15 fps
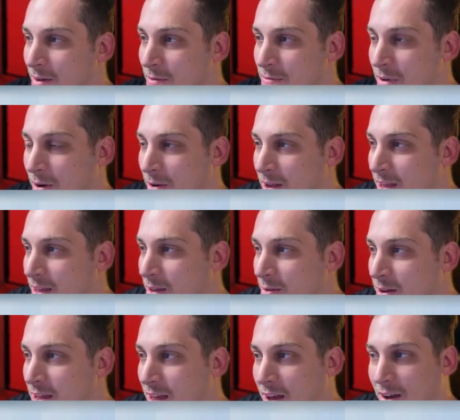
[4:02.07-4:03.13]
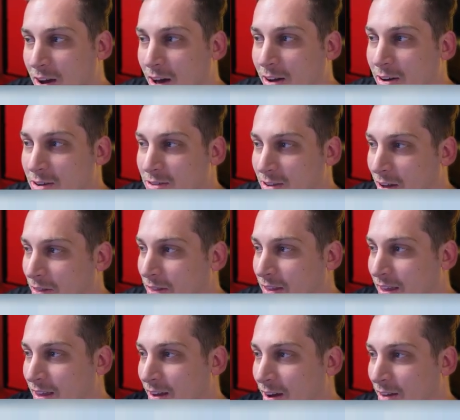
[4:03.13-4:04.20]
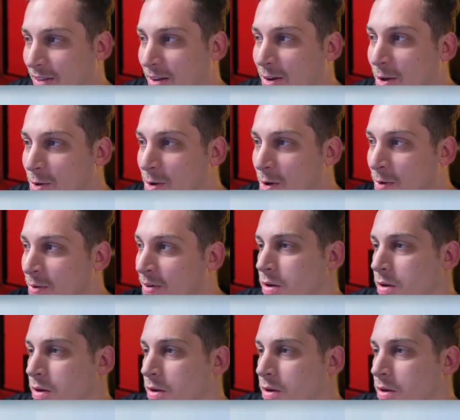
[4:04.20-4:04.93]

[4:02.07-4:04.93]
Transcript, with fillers: very unique colors on the on the logo.